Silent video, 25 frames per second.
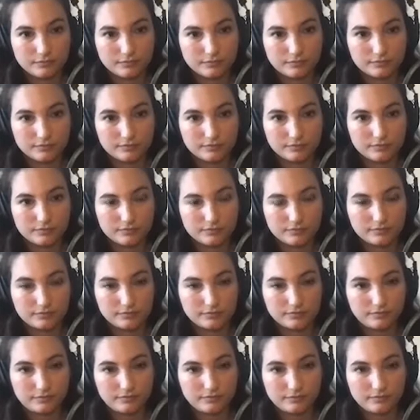
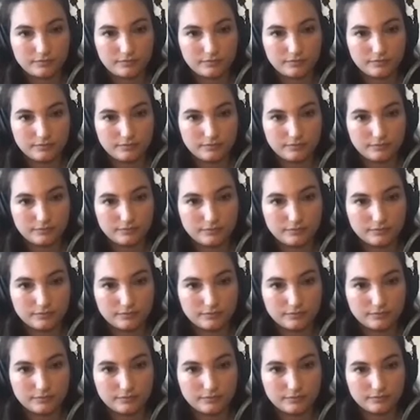
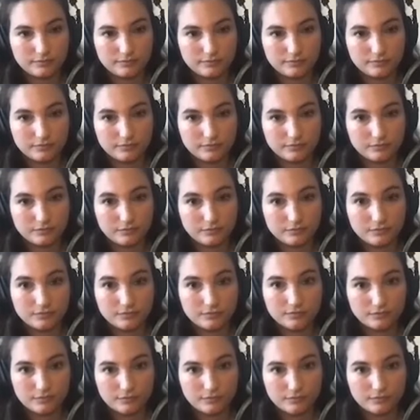
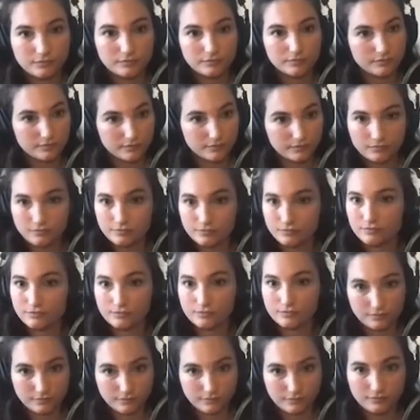
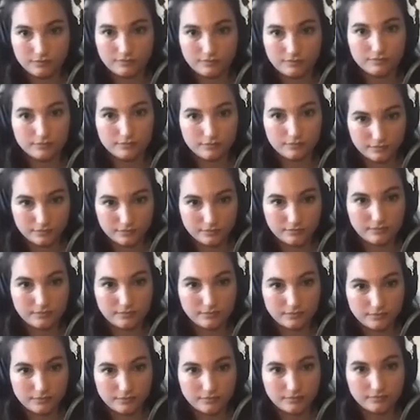
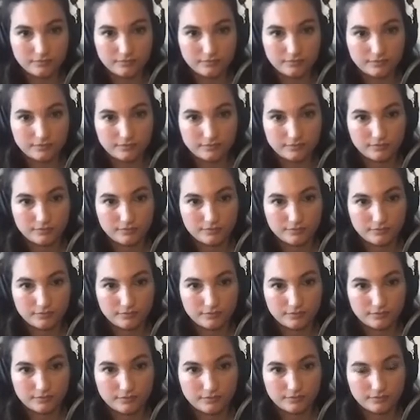
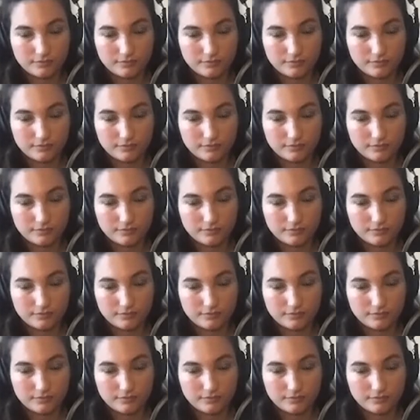No words are spoken by the person on screen.